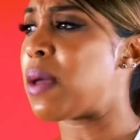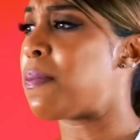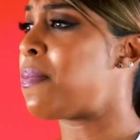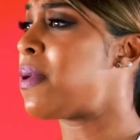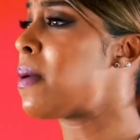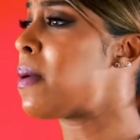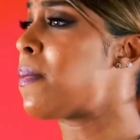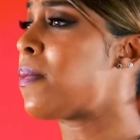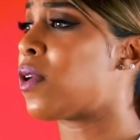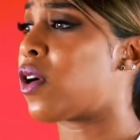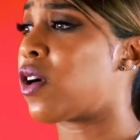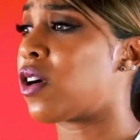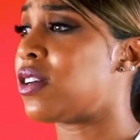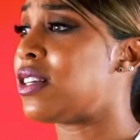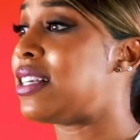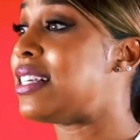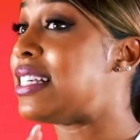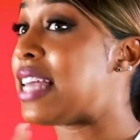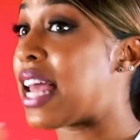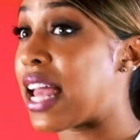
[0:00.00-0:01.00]
I mean, people
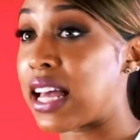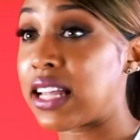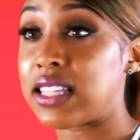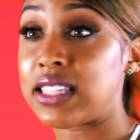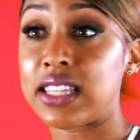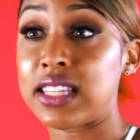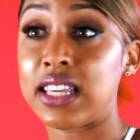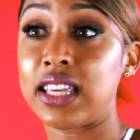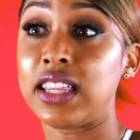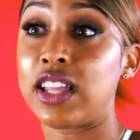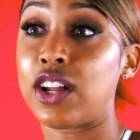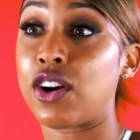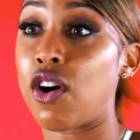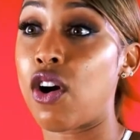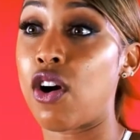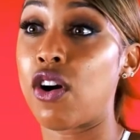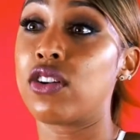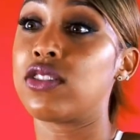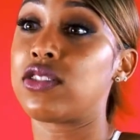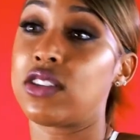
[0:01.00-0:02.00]
are dancing their
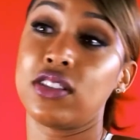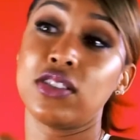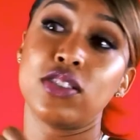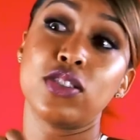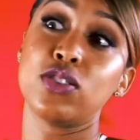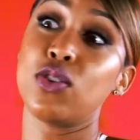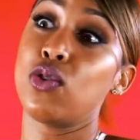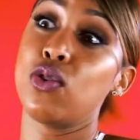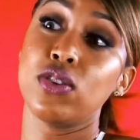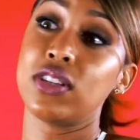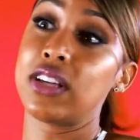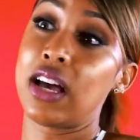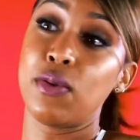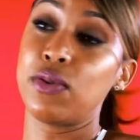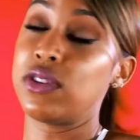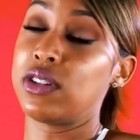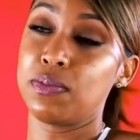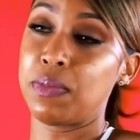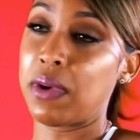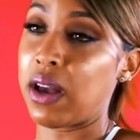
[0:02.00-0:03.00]
hearts and souls
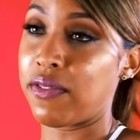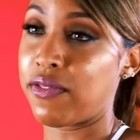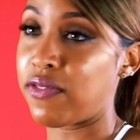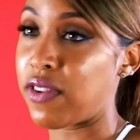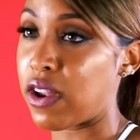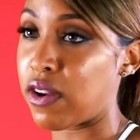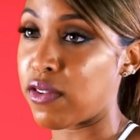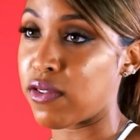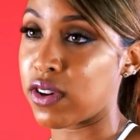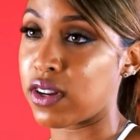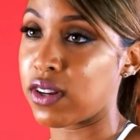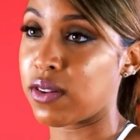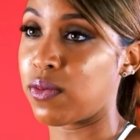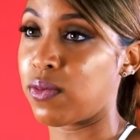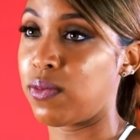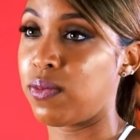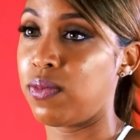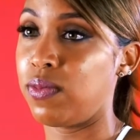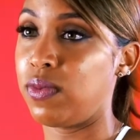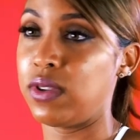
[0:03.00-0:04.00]
out, which is my favorite.
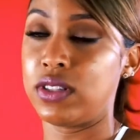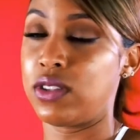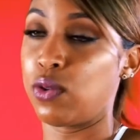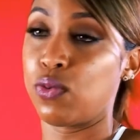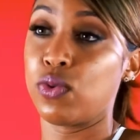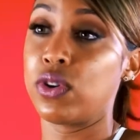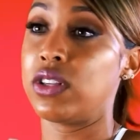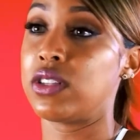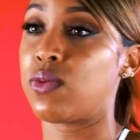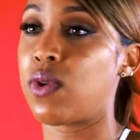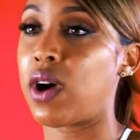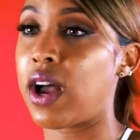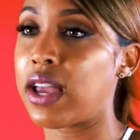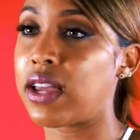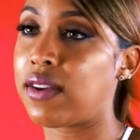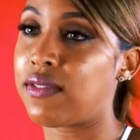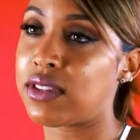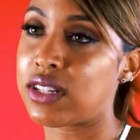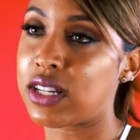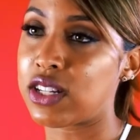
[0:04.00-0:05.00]
It's the reason why
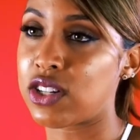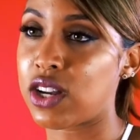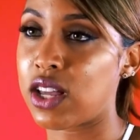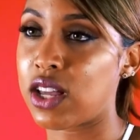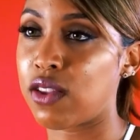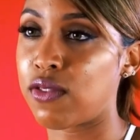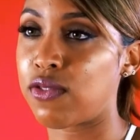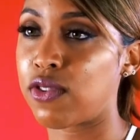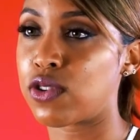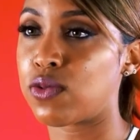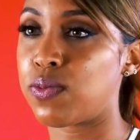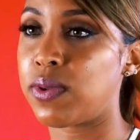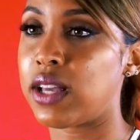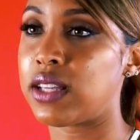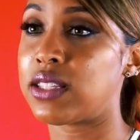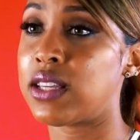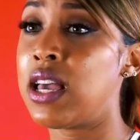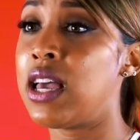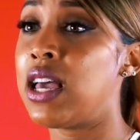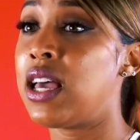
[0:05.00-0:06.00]
I even DJ in the first
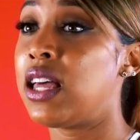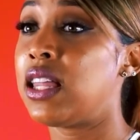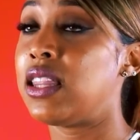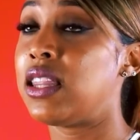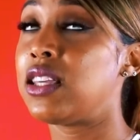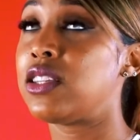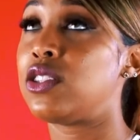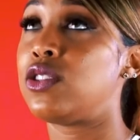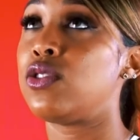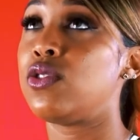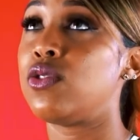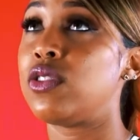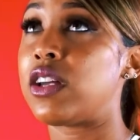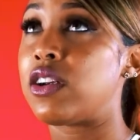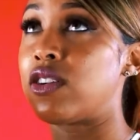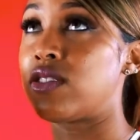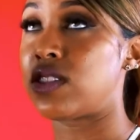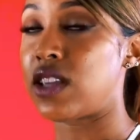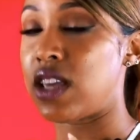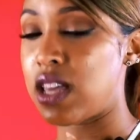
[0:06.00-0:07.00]
place. This dude,
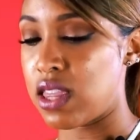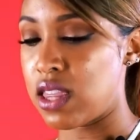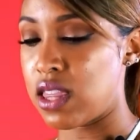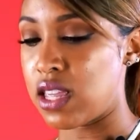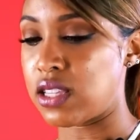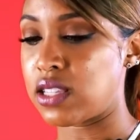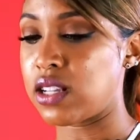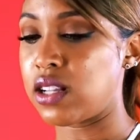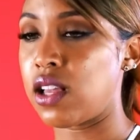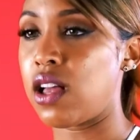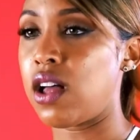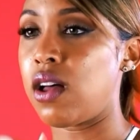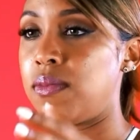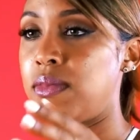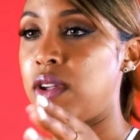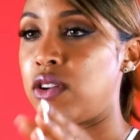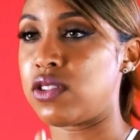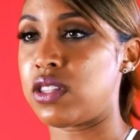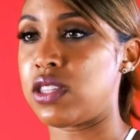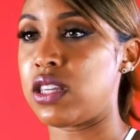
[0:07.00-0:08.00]
there's in this
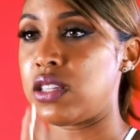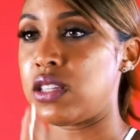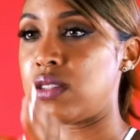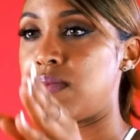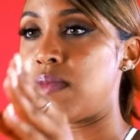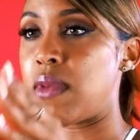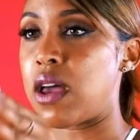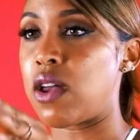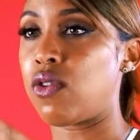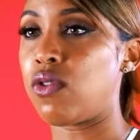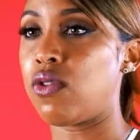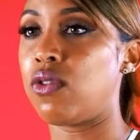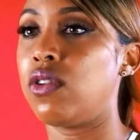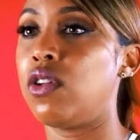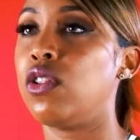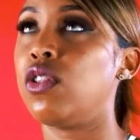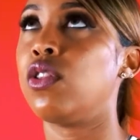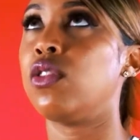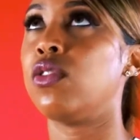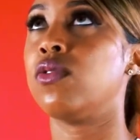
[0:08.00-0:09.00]
club, there's these metal